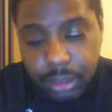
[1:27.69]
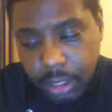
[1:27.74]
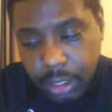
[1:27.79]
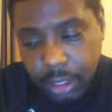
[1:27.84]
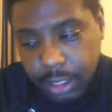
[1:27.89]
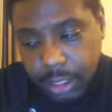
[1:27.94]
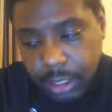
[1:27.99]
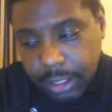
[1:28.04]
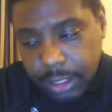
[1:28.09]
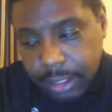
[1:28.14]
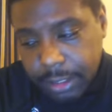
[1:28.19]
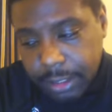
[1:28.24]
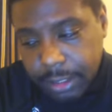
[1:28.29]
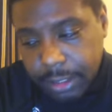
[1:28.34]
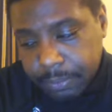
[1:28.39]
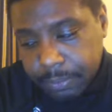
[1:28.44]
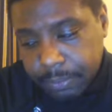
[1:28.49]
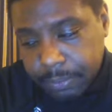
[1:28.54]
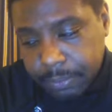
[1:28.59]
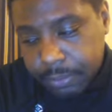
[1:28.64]

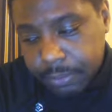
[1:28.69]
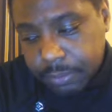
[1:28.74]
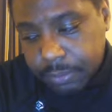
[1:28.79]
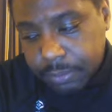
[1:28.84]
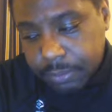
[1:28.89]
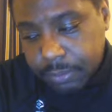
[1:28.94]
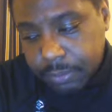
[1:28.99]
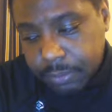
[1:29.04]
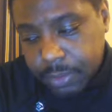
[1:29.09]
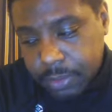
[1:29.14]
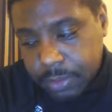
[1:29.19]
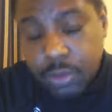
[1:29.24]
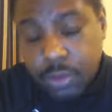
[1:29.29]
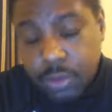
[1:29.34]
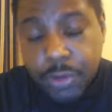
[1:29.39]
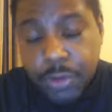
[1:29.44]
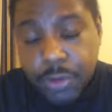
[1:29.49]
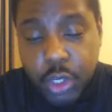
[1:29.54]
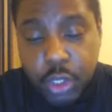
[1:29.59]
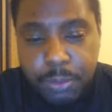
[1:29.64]
Um, so it was a
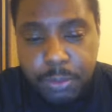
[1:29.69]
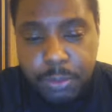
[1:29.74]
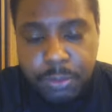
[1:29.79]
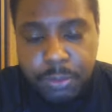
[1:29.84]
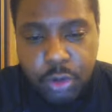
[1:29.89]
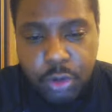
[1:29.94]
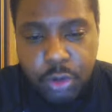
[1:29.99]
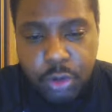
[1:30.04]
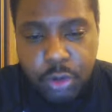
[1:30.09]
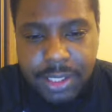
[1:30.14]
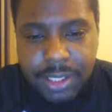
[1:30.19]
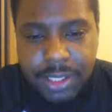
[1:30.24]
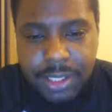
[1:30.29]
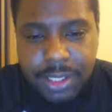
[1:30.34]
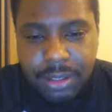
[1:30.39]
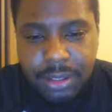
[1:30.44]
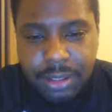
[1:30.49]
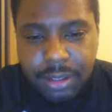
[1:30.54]
very good performance.